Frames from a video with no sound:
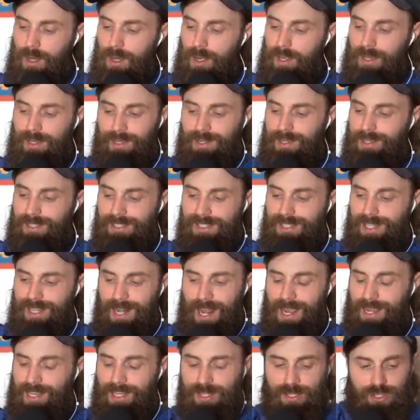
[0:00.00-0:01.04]
it is that
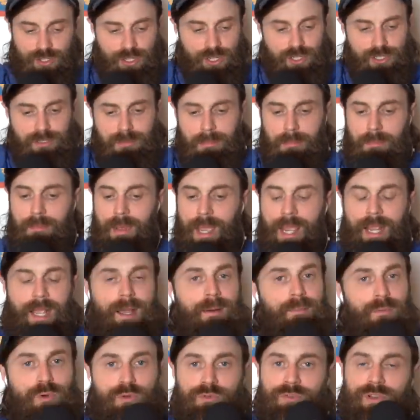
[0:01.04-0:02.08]
I can just make a
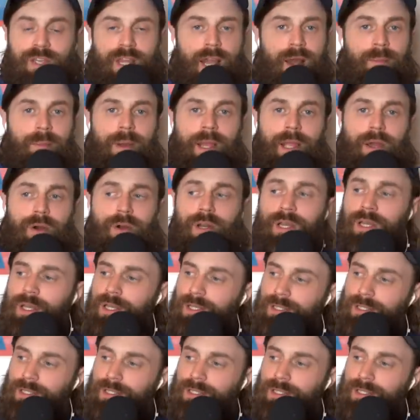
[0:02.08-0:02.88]
movie on my own.